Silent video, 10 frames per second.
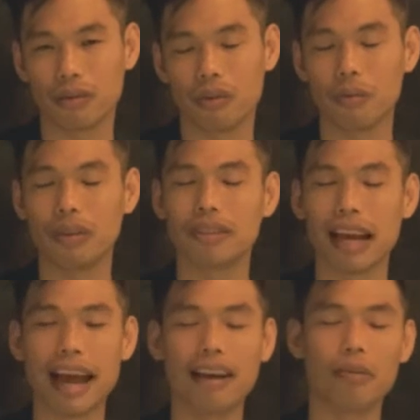when we
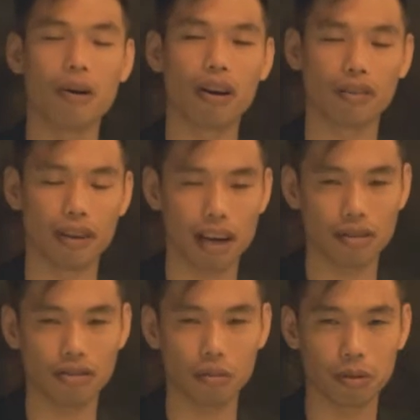scan the body of a
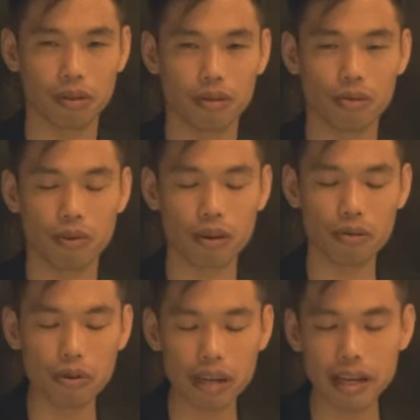customer, we
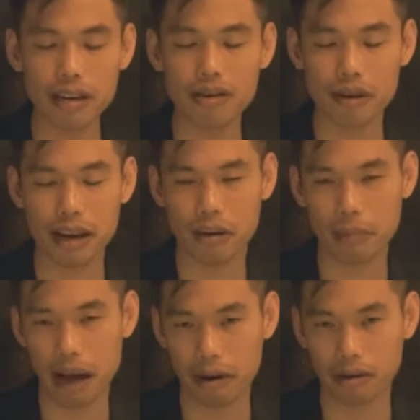recreate
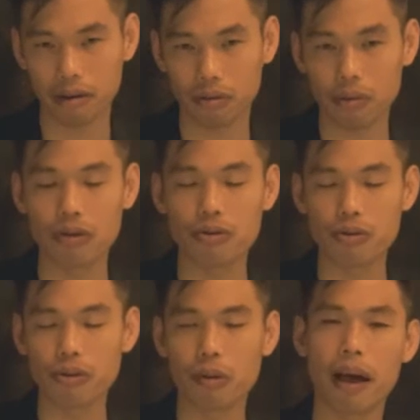a pattern, we
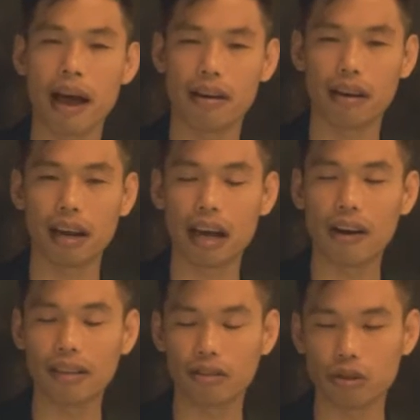drew the pattern,
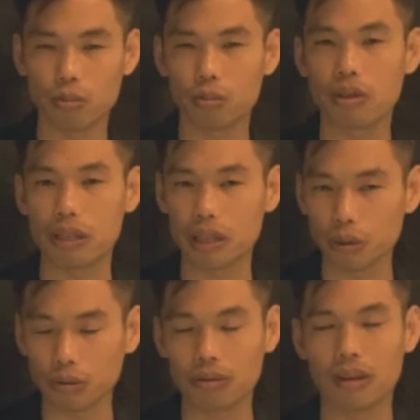allow us to
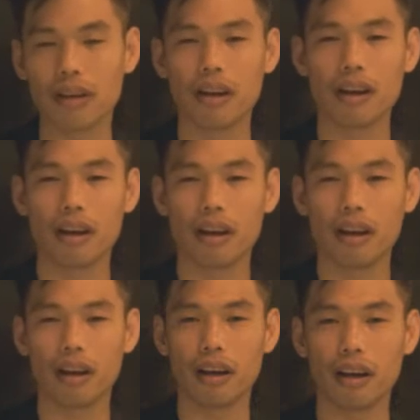produce
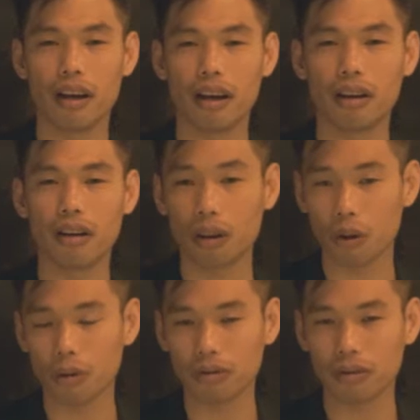
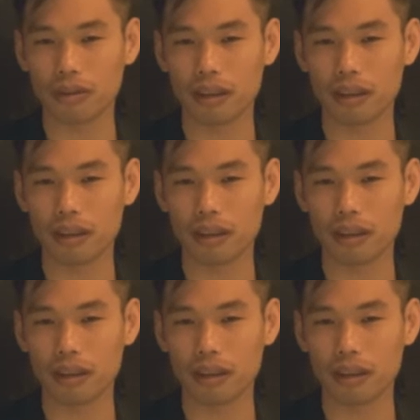clothes.